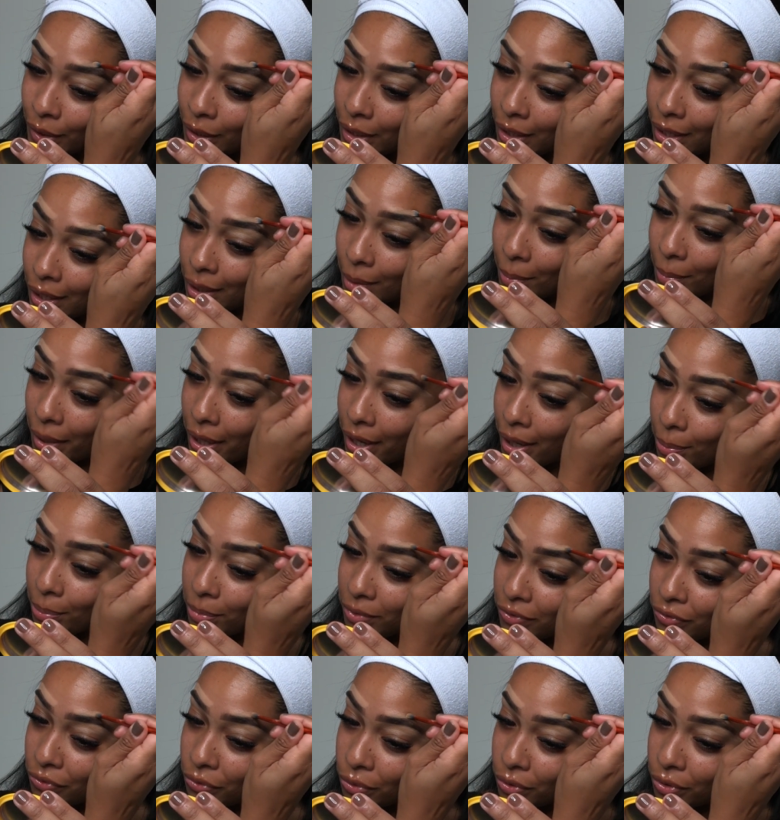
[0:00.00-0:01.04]
I'm happy
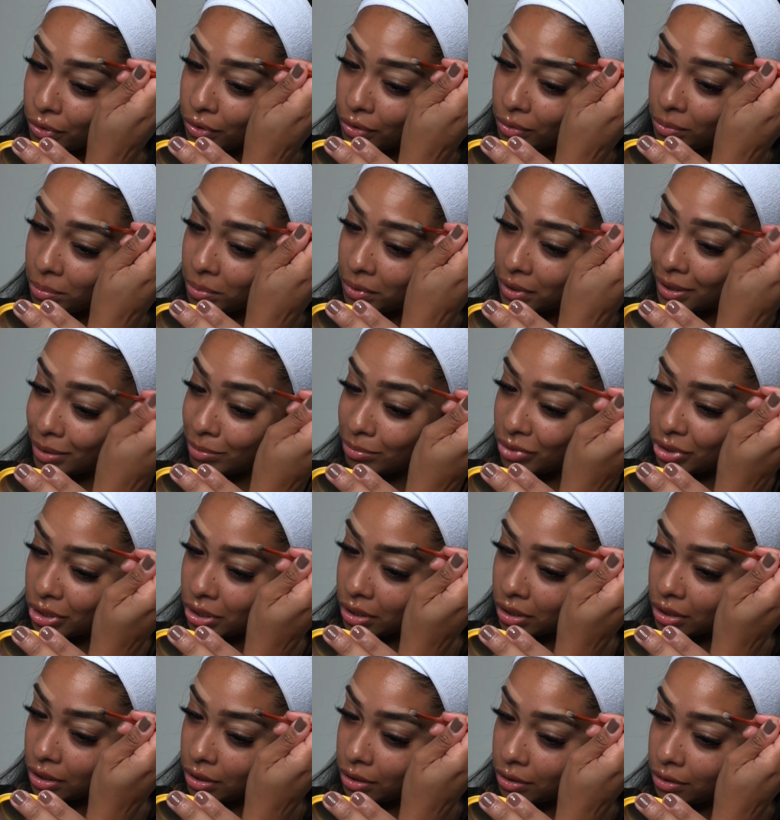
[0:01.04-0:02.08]
for you, but I'm
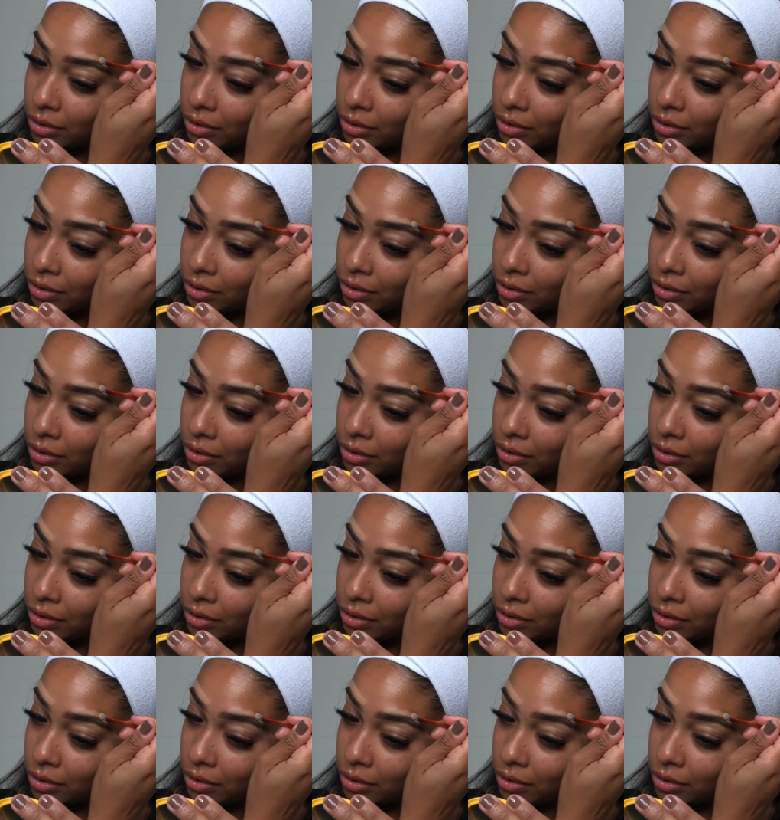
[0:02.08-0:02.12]
jelly.